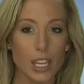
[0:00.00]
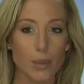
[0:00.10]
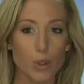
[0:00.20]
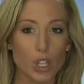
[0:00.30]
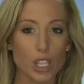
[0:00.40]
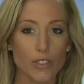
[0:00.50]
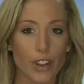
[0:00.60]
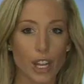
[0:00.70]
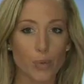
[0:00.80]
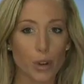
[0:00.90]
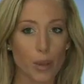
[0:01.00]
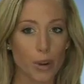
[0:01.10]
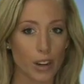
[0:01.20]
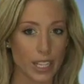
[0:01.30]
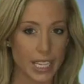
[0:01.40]
the machines failed
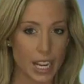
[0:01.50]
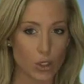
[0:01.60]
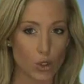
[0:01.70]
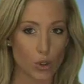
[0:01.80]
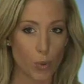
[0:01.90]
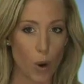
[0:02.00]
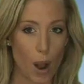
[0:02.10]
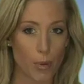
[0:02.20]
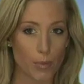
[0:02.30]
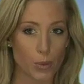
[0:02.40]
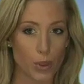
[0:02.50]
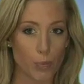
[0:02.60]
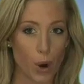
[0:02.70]
preliminary tests due to problems with